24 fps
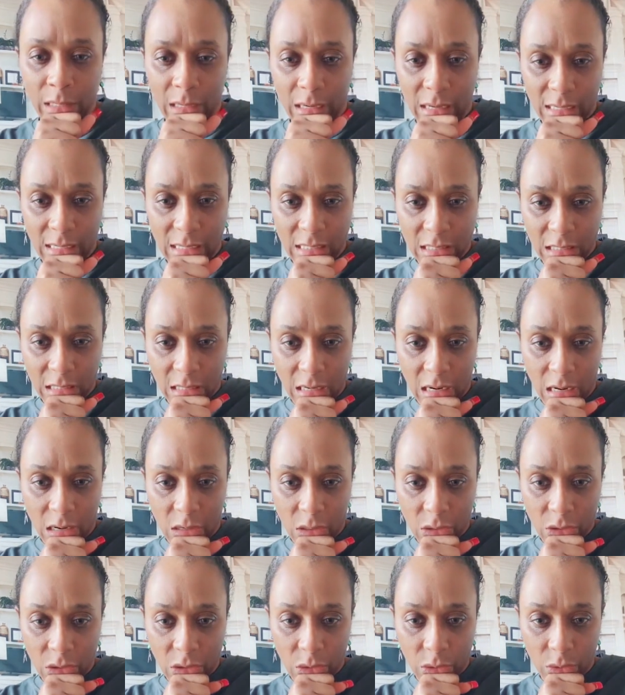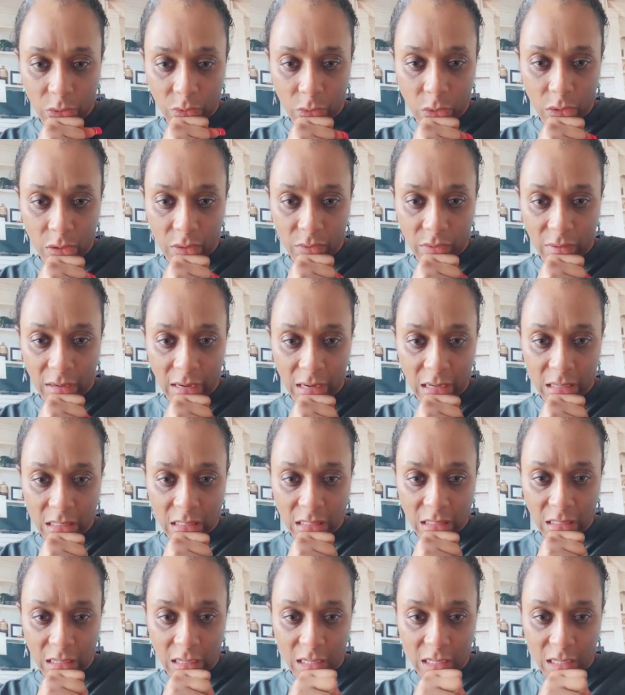I need to call you for advice.